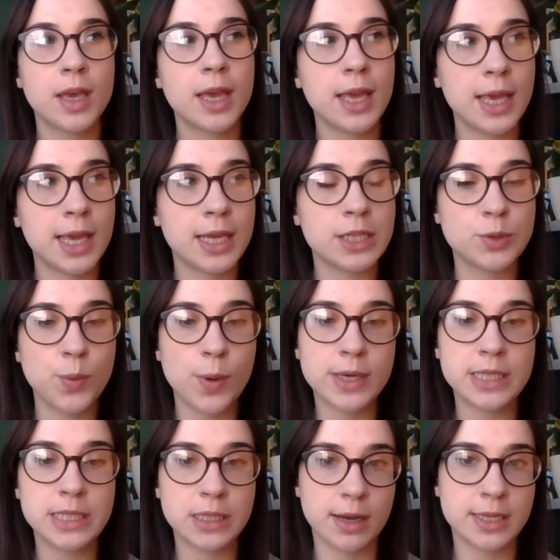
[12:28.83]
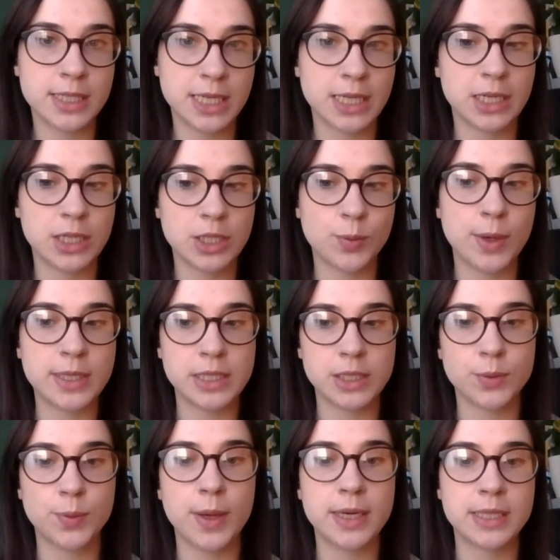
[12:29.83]
in 2019 and
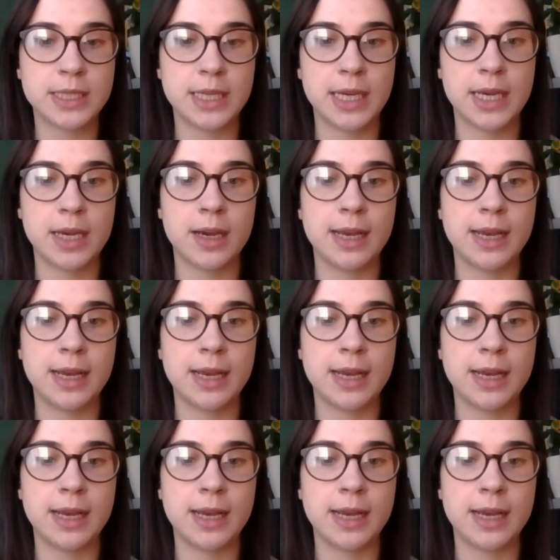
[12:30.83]
2020.